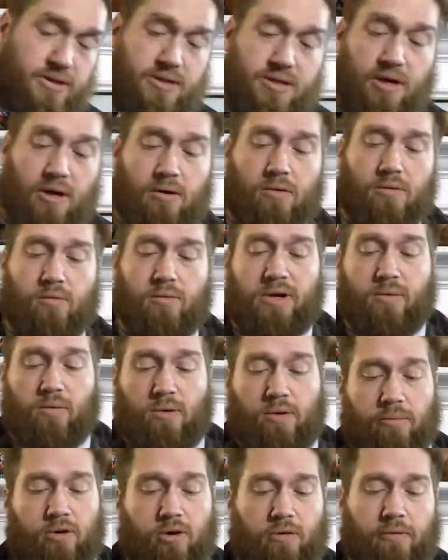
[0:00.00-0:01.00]
So we
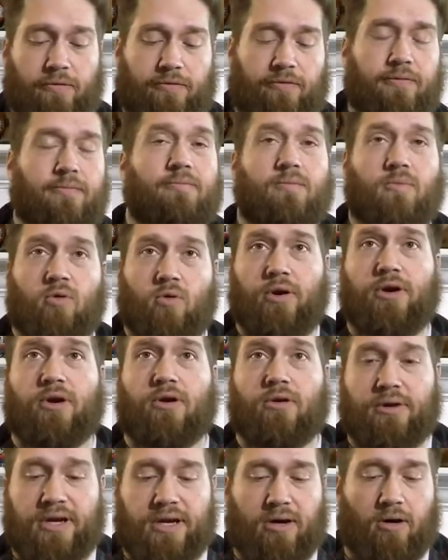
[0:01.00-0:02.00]
will move
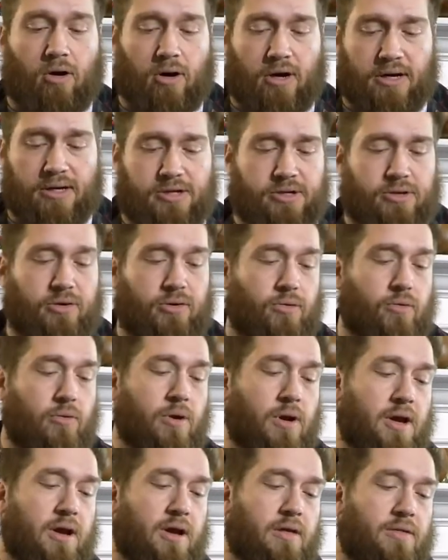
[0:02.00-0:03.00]
literally on to
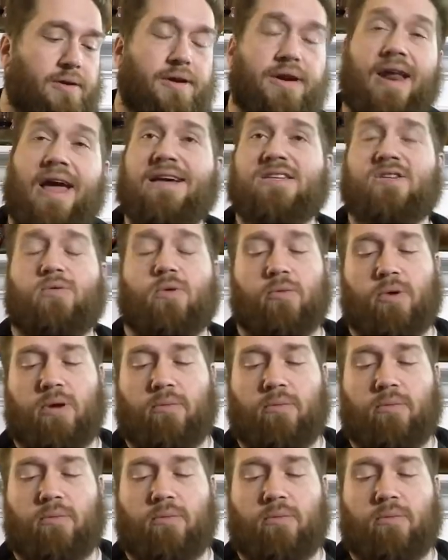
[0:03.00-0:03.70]
the next one.